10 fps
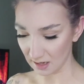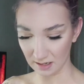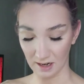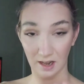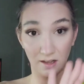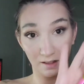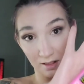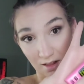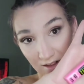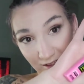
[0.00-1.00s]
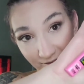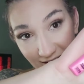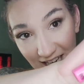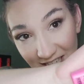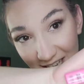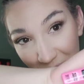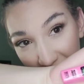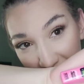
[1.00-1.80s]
the Lots of Lashes by